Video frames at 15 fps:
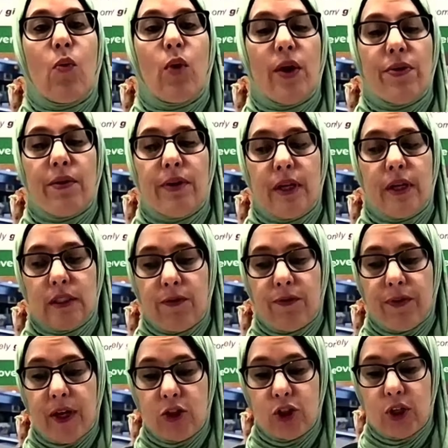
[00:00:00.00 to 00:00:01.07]
whether it's a
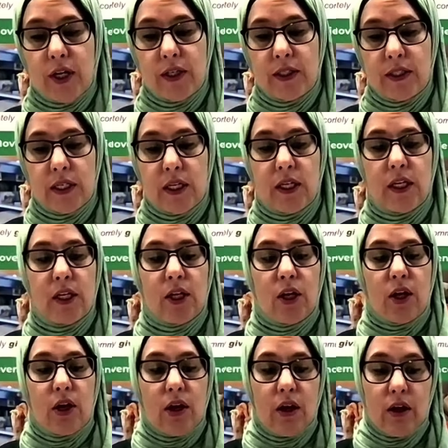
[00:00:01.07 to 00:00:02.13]
franchisee
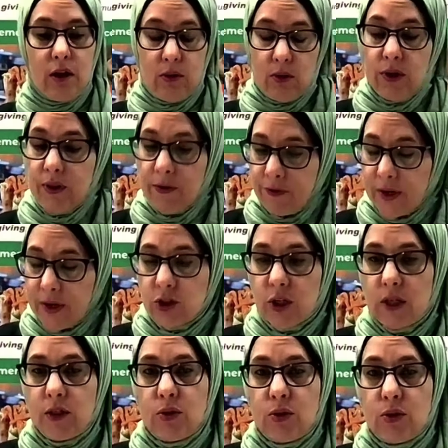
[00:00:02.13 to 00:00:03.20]
or the
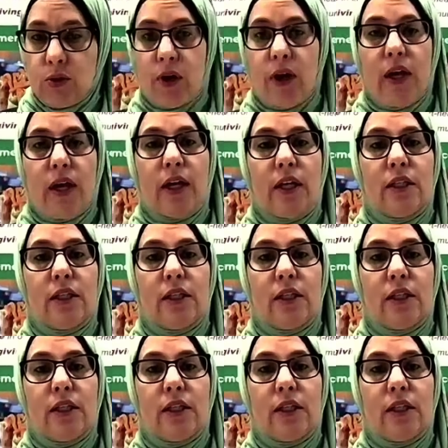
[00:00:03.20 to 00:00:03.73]
franchisor,